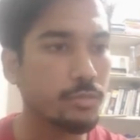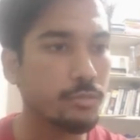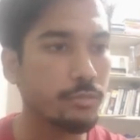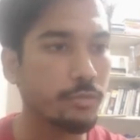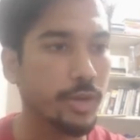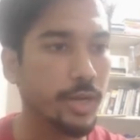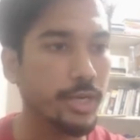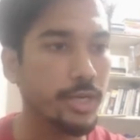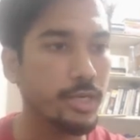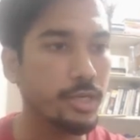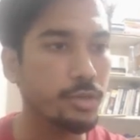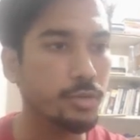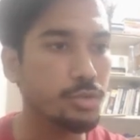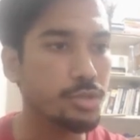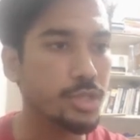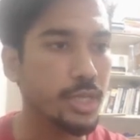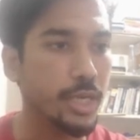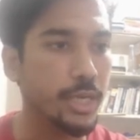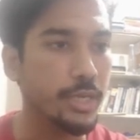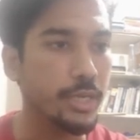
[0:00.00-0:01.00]
failed to
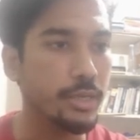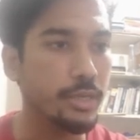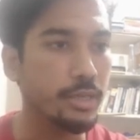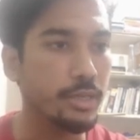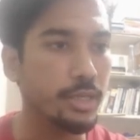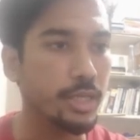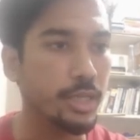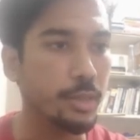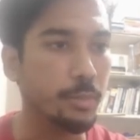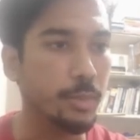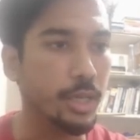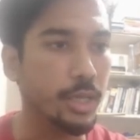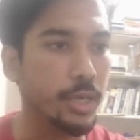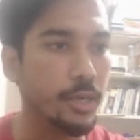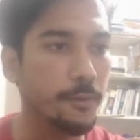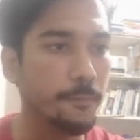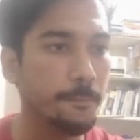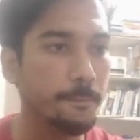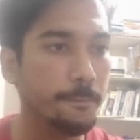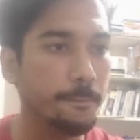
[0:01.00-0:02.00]
send email,